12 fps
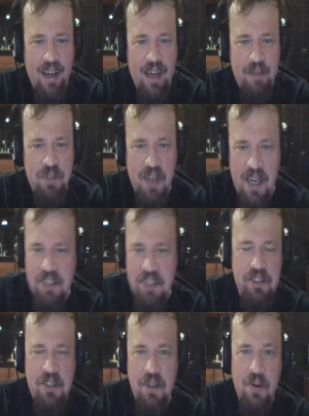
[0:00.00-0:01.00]
I'm trying to
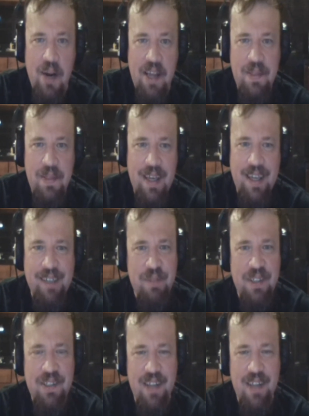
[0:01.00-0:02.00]
do the right thing,
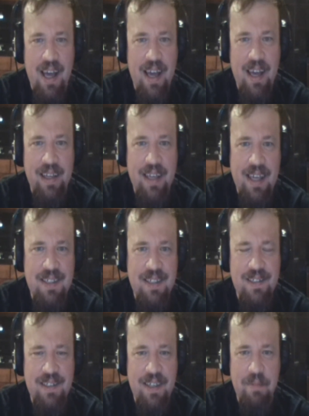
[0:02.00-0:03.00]
but I guess
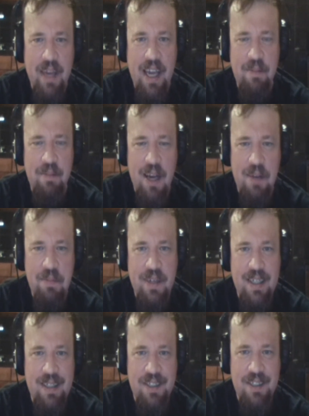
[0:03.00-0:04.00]
some ham
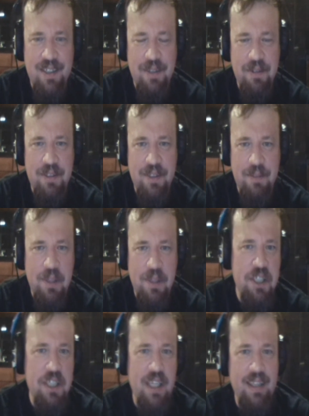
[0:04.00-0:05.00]
operators don't
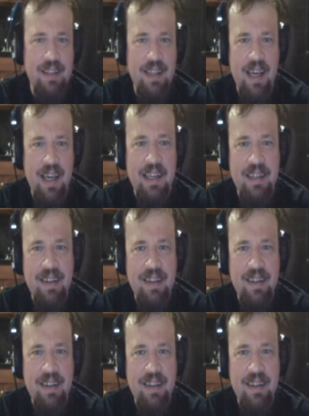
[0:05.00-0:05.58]
appreciate that.